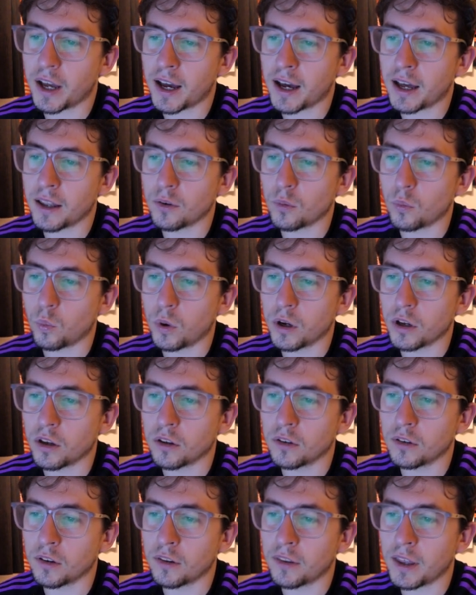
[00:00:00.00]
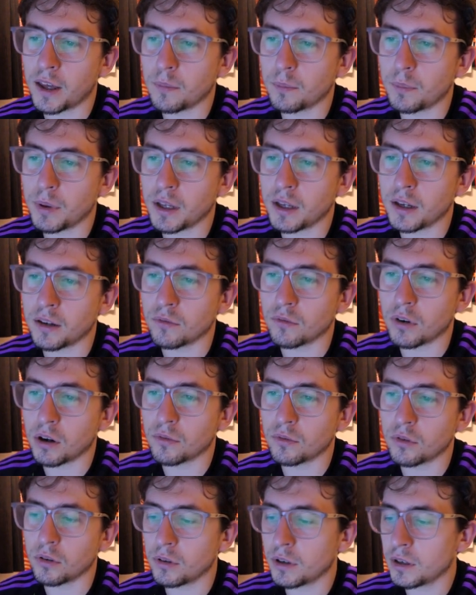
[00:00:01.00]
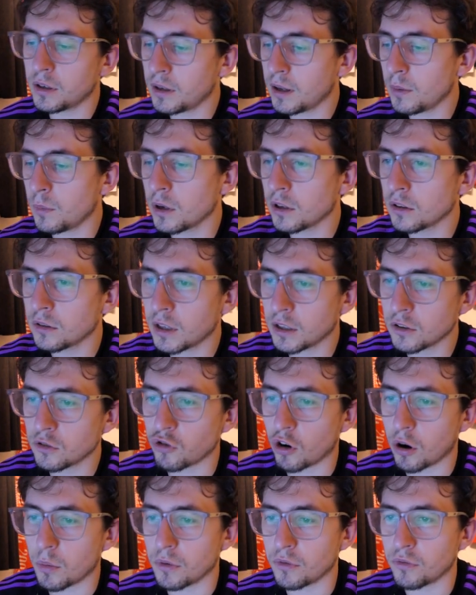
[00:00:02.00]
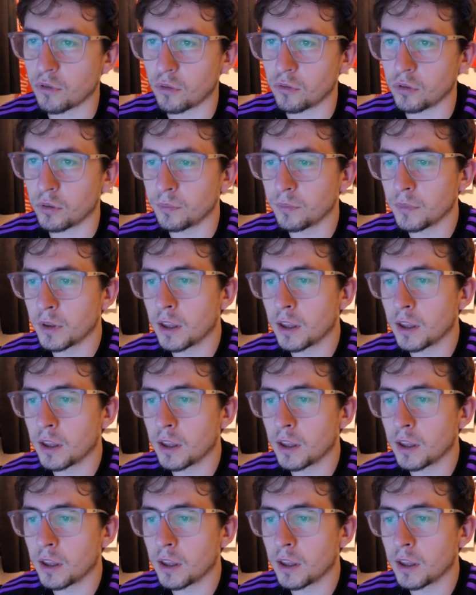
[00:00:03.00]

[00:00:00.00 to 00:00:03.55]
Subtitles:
and Wigan then beating Rotherham. No, Wigan then drawing with Rotherham.